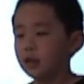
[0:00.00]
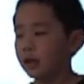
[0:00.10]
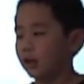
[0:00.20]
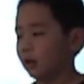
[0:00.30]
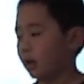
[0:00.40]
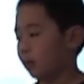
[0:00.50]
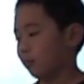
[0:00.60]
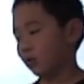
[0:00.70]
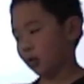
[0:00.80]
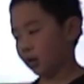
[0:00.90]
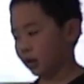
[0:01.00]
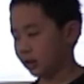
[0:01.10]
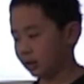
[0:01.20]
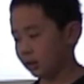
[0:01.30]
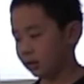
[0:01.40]
and a lot more.
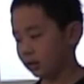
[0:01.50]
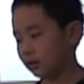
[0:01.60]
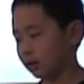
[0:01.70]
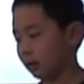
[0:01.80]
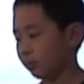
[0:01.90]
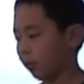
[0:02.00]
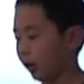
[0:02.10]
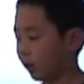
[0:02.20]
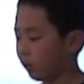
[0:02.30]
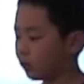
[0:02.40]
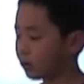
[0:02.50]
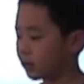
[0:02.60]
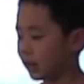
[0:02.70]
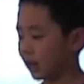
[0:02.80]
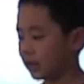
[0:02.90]
I
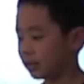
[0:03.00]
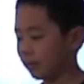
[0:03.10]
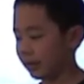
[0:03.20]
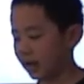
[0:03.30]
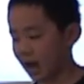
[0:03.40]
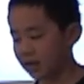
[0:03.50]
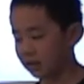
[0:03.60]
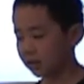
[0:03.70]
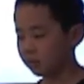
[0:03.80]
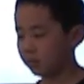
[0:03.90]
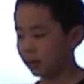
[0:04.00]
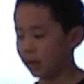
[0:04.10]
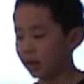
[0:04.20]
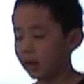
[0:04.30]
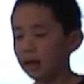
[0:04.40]
prioritize my tasks
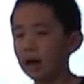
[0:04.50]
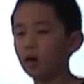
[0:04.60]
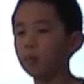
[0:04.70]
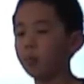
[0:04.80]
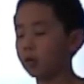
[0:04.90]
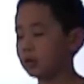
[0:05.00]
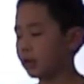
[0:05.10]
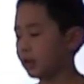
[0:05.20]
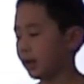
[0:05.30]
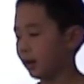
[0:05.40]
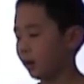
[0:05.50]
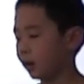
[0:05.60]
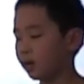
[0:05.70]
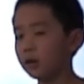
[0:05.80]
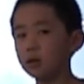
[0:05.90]
by how important they
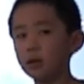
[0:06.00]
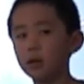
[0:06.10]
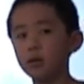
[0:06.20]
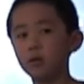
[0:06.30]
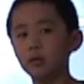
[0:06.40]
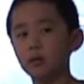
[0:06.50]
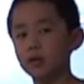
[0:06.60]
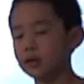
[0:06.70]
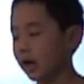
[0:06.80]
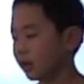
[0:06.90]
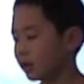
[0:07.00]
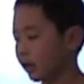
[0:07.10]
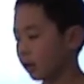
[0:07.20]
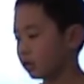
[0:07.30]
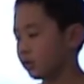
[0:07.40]
are, the day
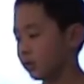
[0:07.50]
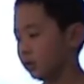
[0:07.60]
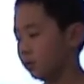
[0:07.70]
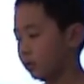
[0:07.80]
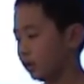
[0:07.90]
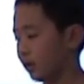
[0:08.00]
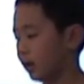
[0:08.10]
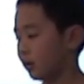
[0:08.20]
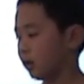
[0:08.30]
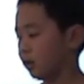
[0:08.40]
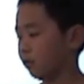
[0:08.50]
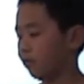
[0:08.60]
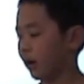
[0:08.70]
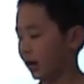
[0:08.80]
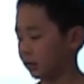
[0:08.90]
they are due, and other
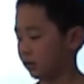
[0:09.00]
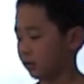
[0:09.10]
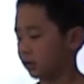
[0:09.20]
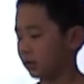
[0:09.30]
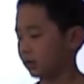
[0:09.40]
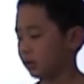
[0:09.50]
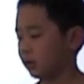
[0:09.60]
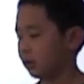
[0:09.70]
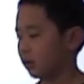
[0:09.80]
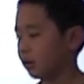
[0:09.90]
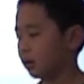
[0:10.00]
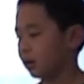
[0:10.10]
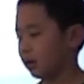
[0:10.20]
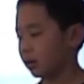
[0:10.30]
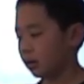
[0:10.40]
factors.
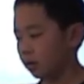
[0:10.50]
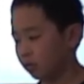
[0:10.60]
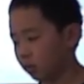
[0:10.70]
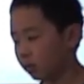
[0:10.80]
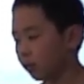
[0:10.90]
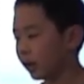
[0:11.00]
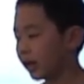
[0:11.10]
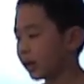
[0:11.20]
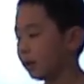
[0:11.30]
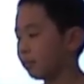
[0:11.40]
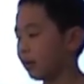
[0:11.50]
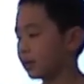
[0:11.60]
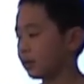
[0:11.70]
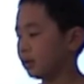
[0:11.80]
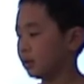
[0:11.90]
One way I keep
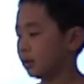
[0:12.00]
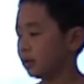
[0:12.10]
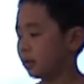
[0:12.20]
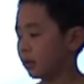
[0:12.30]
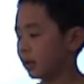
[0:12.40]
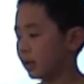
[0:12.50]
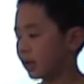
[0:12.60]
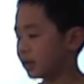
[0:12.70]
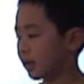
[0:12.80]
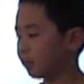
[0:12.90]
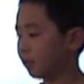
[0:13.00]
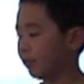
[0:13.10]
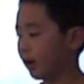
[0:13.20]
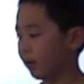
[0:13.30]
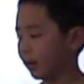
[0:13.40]
an example of